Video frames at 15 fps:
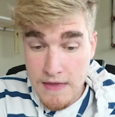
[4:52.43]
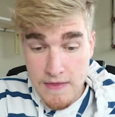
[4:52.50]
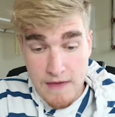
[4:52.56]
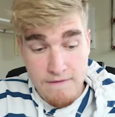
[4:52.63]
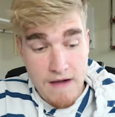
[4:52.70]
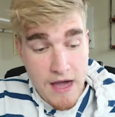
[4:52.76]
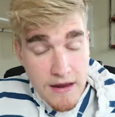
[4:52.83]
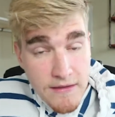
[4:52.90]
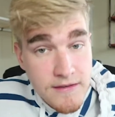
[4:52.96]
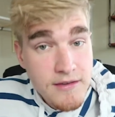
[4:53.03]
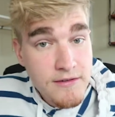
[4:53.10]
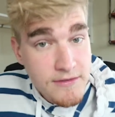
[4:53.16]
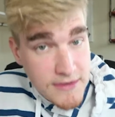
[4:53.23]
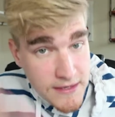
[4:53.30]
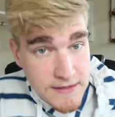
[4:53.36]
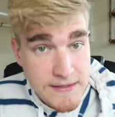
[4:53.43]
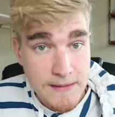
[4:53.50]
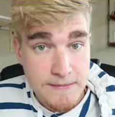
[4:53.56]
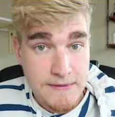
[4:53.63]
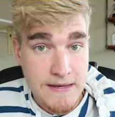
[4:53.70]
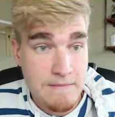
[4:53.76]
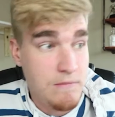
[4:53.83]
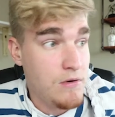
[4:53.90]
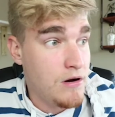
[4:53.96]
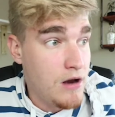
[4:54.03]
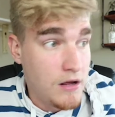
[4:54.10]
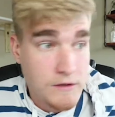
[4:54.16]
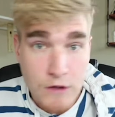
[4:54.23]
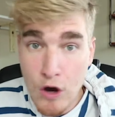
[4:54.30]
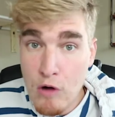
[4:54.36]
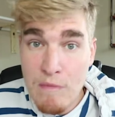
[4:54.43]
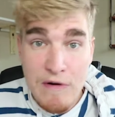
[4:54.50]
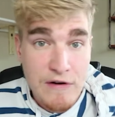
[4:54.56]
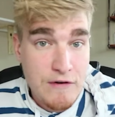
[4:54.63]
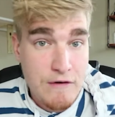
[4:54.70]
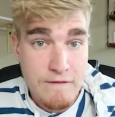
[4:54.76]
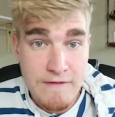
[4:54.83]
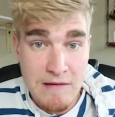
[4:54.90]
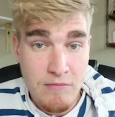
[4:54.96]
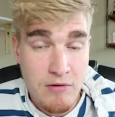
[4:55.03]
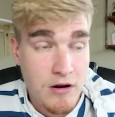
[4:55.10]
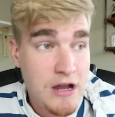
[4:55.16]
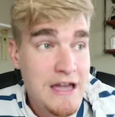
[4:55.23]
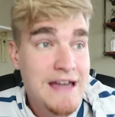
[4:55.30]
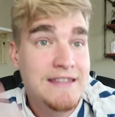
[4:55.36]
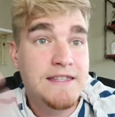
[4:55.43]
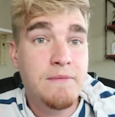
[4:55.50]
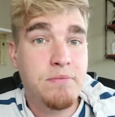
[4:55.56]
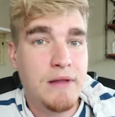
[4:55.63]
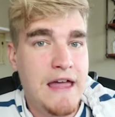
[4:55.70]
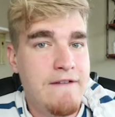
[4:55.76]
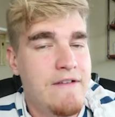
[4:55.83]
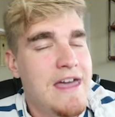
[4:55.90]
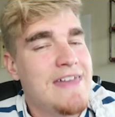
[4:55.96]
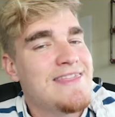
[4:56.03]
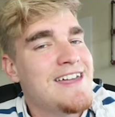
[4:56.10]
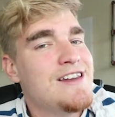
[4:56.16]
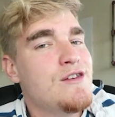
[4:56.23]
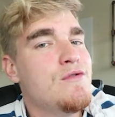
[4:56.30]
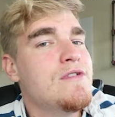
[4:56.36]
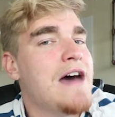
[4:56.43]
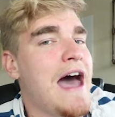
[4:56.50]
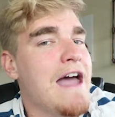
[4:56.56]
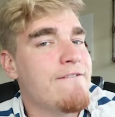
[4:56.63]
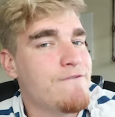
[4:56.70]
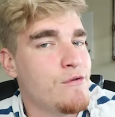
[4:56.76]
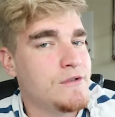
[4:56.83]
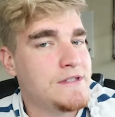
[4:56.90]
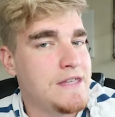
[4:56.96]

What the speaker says: They've had until this September and October, November to plan. They knew the iPhone